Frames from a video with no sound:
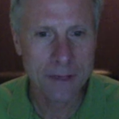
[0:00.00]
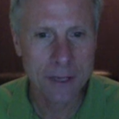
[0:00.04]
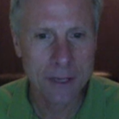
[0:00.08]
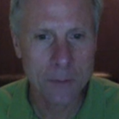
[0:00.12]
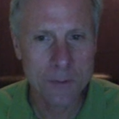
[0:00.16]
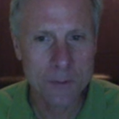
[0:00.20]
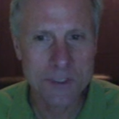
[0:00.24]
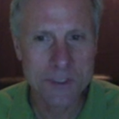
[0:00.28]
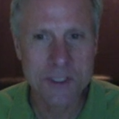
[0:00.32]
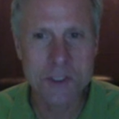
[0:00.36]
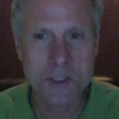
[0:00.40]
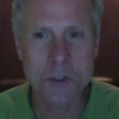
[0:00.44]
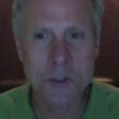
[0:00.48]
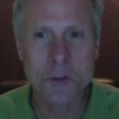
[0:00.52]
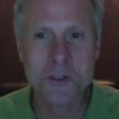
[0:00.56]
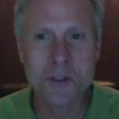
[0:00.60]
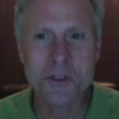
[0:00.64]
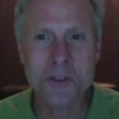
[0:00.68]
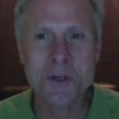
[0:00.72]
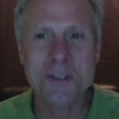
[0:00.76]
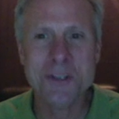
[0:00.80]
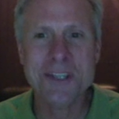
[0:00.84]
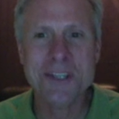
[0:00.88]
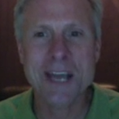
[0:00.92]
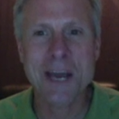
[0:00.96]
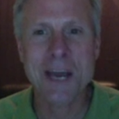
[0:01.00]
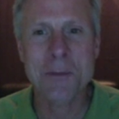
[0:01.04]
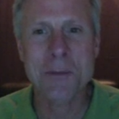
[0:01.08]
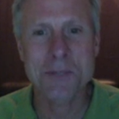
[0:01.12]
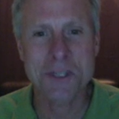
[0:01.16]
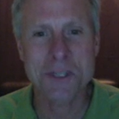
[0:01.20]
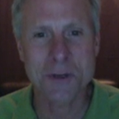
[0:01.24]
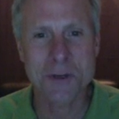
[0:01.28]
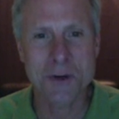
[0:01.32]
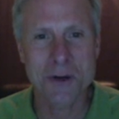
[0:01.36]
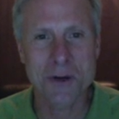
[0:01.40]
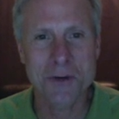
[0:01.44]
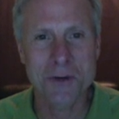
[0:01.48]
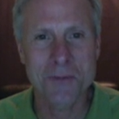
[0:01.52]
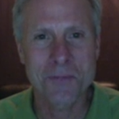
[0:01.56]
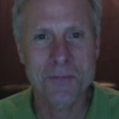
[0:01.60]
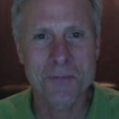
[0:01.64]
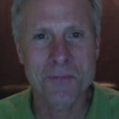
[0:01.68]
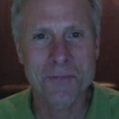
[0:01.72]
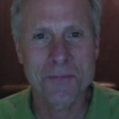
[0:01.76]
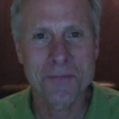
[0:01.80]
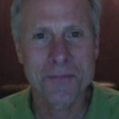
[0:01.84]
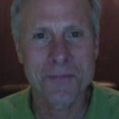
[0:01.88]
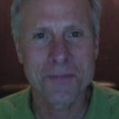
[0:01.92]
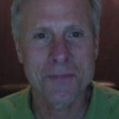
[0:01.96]
which is also at time 0.
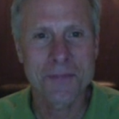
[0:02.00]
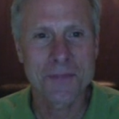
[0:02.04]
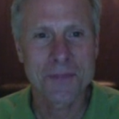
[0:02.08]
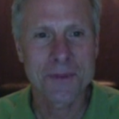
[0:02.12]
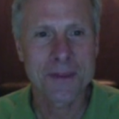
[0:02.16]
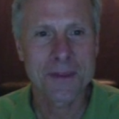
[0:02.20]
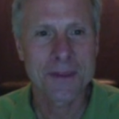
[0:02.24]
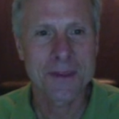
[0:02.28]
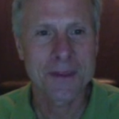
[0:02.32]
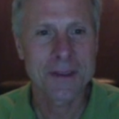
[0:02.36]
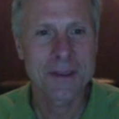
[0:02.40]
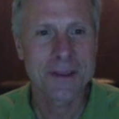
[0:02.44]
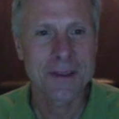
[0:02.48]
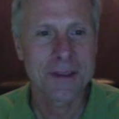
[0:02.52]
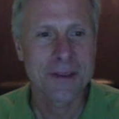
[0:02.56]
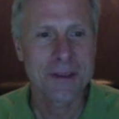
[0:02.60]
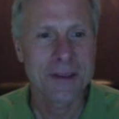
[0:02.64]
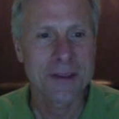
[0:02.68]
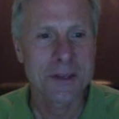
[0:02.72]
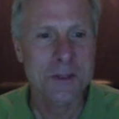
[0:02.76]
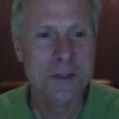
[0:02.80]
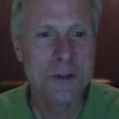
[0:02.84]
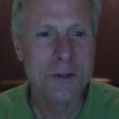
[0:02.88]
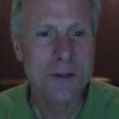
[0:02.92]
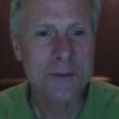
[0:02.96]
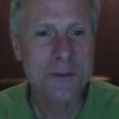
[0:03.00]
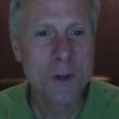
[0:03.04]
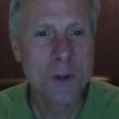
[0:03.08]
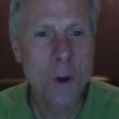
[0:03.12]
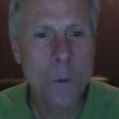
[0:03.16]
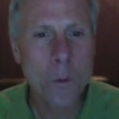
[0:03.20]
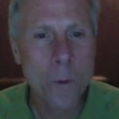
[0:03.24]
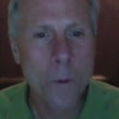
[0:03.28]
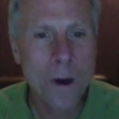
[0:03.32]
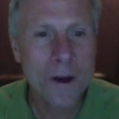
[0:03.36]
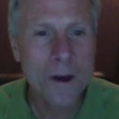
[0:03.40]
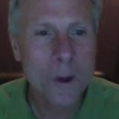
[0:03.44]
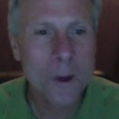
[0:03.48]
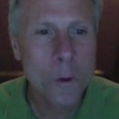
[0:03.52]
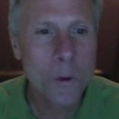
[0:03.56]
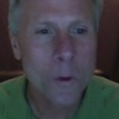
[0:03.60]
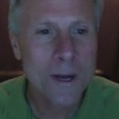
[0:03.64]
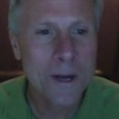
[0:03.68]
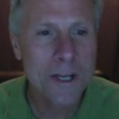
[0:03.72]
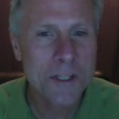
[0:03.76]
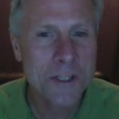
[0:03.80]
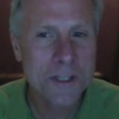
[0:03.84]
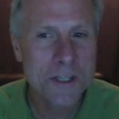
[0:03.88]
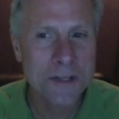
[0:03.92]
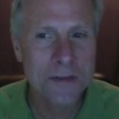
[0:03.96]
So I've got one
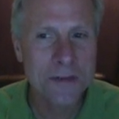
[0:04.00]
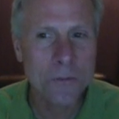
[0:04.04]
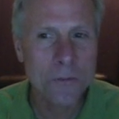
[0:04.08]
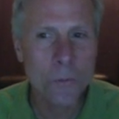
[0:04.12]
equation,